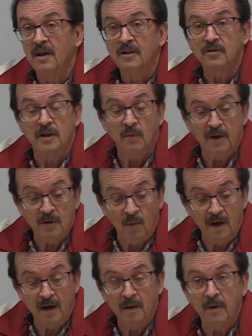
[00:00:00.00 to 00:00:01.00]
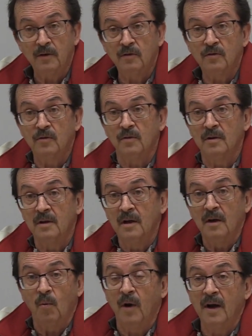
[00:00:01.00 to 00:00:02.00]
So they went to one elementary school,
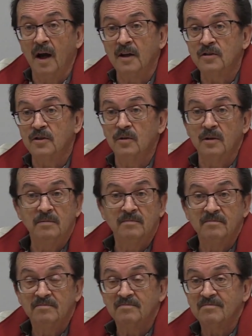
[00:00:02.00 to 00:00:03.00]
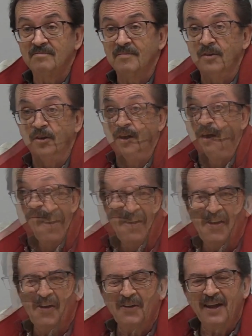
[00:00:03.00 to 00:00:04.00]
one high school, You're
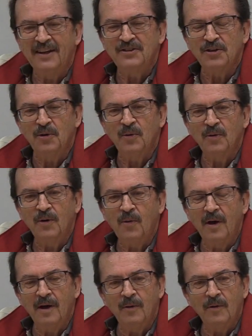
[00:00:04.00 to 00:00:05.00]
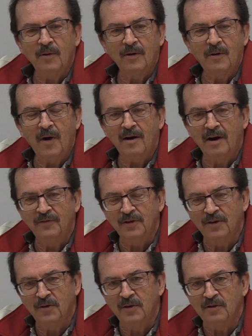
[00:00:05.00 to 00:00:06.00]
done. Okay, so quite
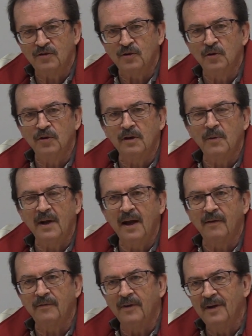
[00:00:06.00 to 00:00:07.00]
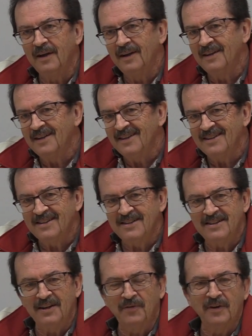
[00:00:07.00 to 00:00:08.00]
often during the school year, we'd have
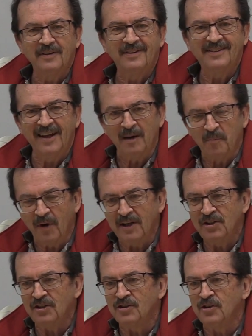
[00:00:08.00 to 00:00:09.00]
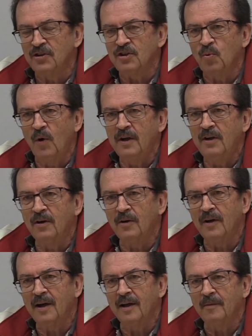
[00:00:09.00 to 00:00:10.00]
different celebrations. So this one year,